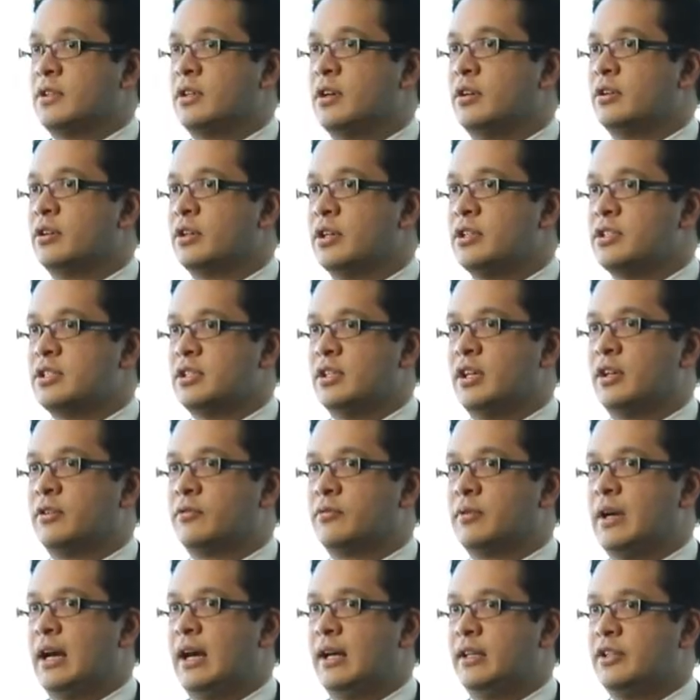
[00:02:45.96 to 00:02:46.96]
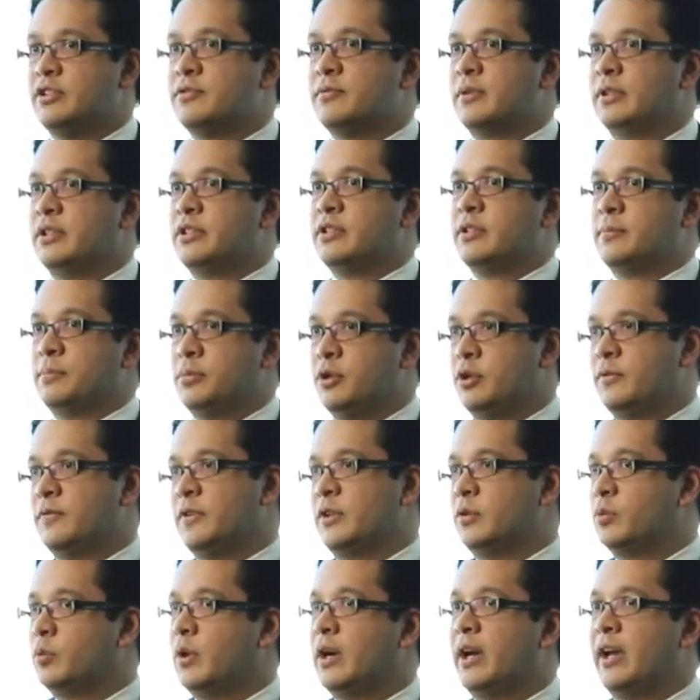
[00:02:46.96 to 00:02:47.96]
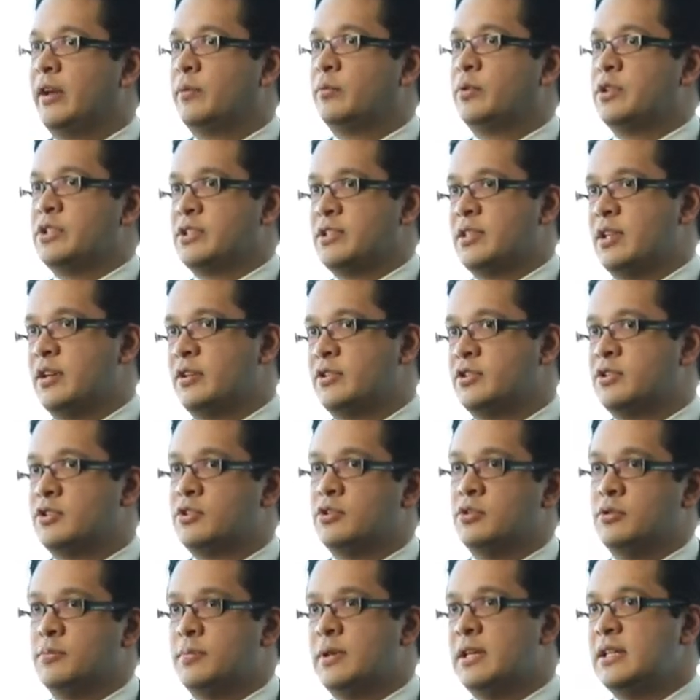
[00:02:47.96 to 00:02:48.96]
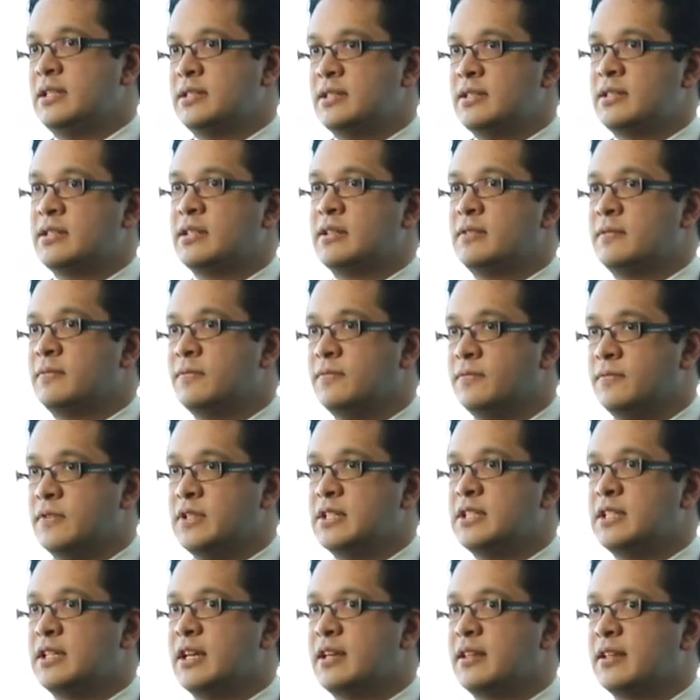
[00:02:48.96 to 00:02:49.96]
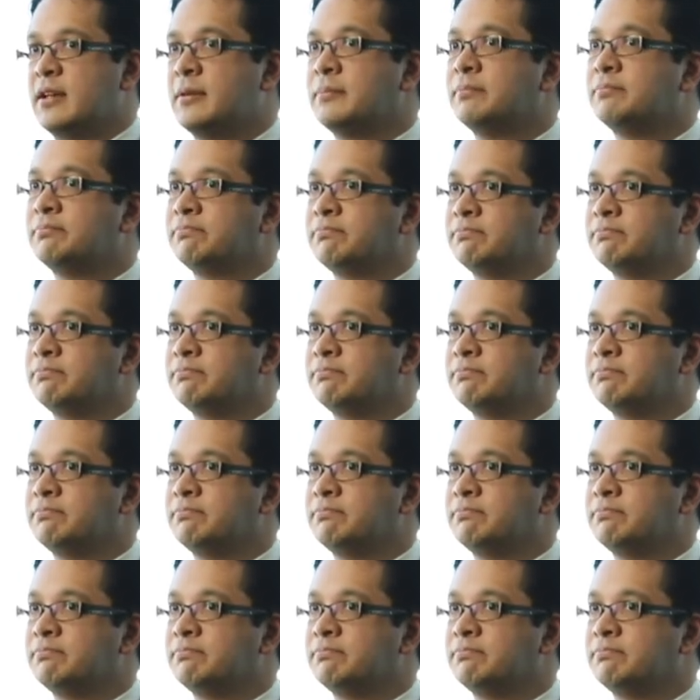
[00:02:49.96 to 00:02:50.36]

of the Gold Coast Light Rail is really the perfect way in which those two pieces can fit together.